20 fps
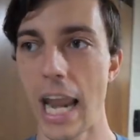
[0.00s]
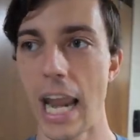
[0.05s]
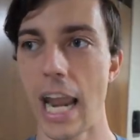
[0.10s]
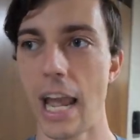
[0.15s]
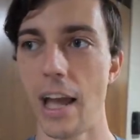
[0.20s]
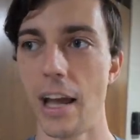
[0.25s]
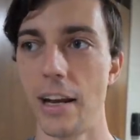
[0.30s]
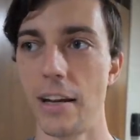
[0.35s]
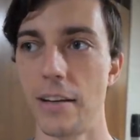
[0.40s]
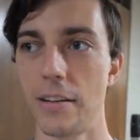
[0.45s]

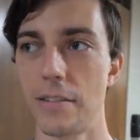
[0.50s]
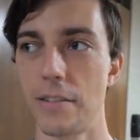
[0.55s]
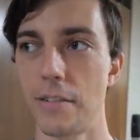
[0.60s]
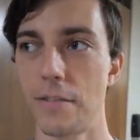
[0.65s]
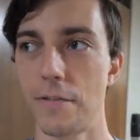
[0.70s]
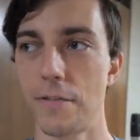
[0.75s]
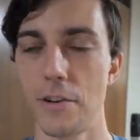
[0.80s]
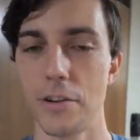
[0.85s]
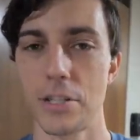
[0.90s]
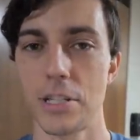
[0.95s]
And
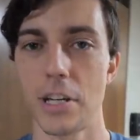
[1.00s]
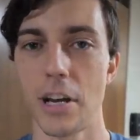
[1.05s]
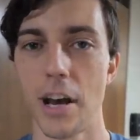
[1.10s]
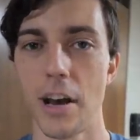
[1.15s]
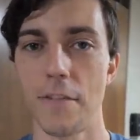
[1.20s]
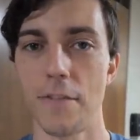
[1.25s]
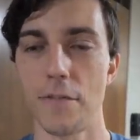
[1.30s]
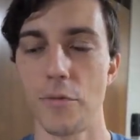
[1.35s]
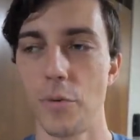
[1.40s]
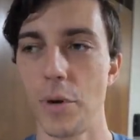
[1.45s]
first
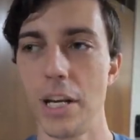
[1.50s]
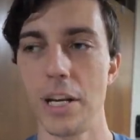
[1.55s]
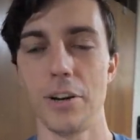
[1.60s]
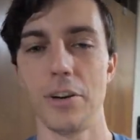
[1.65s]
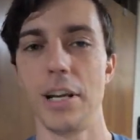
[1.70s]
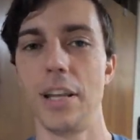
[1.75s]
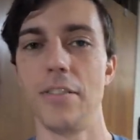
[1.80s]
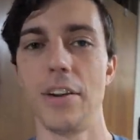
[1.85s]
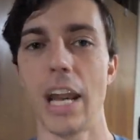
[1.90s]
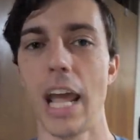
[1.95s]
off, we
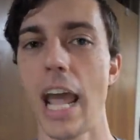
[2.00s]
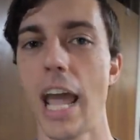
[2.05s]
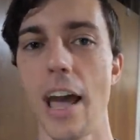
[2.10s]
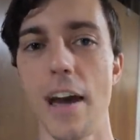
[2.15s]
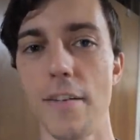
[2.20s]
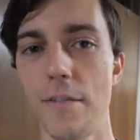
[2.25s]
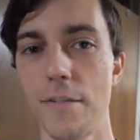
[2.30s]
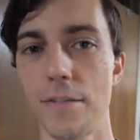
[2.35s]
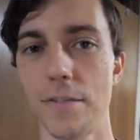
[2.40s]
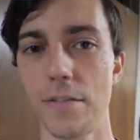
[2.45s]
don't even
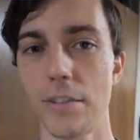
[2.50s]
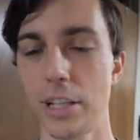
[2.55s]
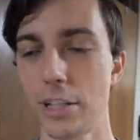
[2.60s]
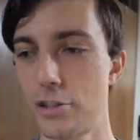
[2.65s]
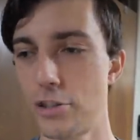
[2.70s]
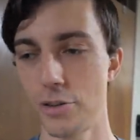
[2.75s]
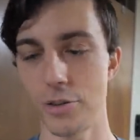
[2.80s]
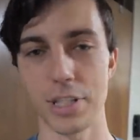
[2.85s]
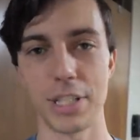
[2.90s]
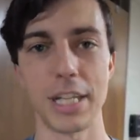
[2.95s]
have like
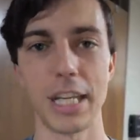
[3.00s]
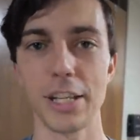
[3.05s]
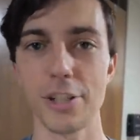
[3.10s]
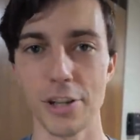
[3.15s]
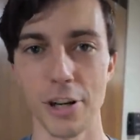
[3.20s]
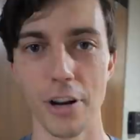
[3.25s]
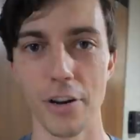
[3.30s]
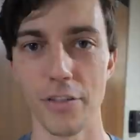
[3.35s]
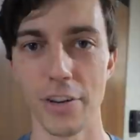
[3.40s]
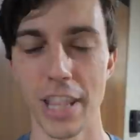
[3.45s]

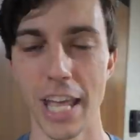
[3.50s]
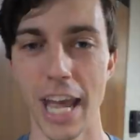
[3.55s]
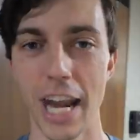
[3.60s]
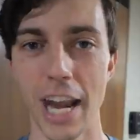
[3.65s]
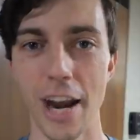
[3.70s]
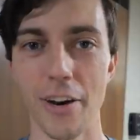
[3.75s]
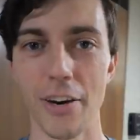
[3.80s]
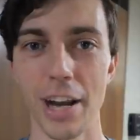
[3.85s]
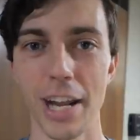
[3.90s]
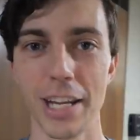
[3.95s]
jurisdiction over that
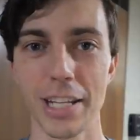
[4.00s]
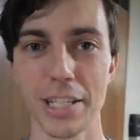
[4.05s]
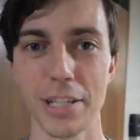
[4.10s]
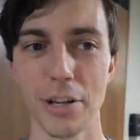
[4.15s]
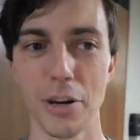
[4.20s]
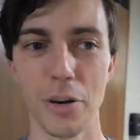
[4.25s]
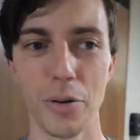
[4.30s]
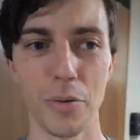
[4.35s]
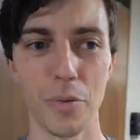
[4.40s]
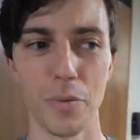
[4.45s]
area,
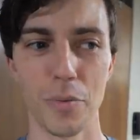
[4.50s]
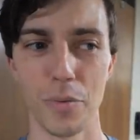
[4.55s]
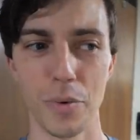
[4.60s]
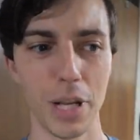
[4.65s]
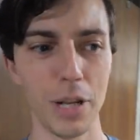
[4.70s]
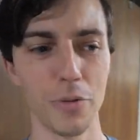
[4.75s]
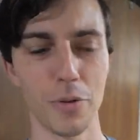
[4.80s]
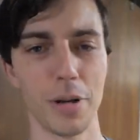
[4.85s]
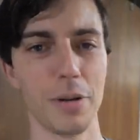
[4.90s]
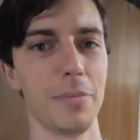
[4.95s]
so
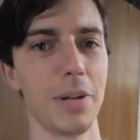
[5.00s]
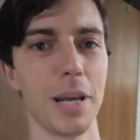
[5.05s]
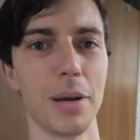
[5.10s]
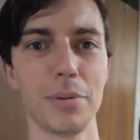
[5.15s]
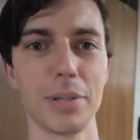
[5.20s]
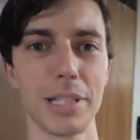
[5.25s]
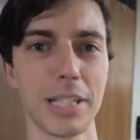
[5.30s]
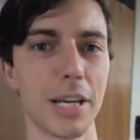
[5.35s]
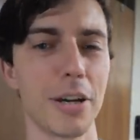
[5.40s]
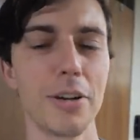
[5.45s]
we wouldn't be
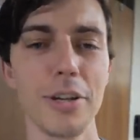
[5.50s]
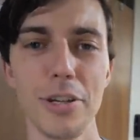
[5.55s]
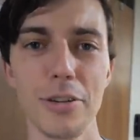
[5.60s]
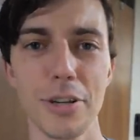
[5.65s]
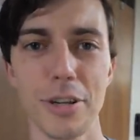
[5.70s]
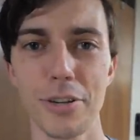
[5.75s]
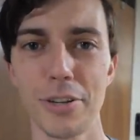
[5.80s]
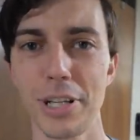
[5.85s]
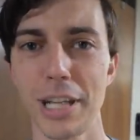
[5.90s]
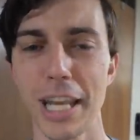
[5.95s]
able to tell you
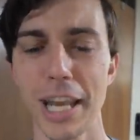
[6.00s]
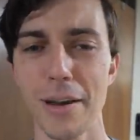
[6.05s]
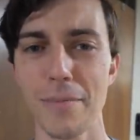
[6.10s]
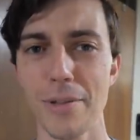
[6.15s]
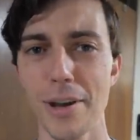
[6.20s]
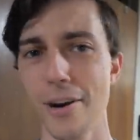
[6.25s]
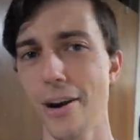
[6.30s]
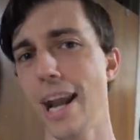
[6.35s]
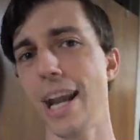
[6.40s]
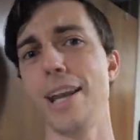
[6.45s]
you couldn't camp
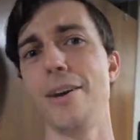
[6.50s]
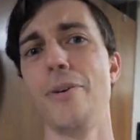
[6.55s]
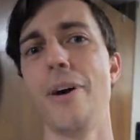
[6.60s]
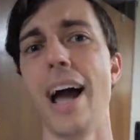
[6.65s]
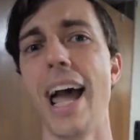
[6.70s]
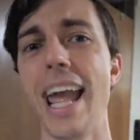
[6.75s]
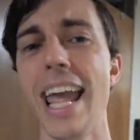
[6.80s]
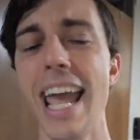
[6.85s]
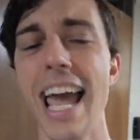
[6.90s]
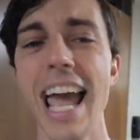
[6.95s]
there
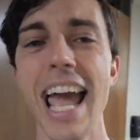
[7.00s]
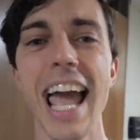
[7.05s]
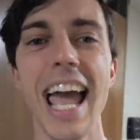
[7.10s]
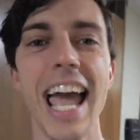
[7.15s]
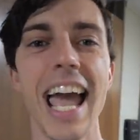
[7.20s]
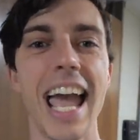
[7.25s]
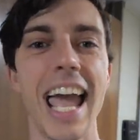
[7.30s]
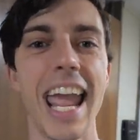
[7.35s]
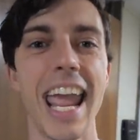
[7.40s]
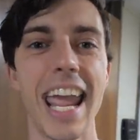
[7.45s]
anyway.
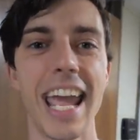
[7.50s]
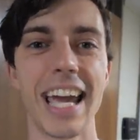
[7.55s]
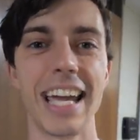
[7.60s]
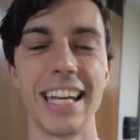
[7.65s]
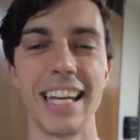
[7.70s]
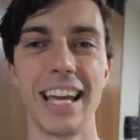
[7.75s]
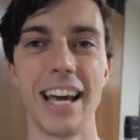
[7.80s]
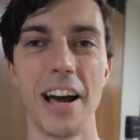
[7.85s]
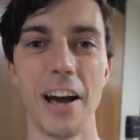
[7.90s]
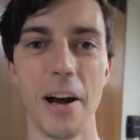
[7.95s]

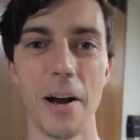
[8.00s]
And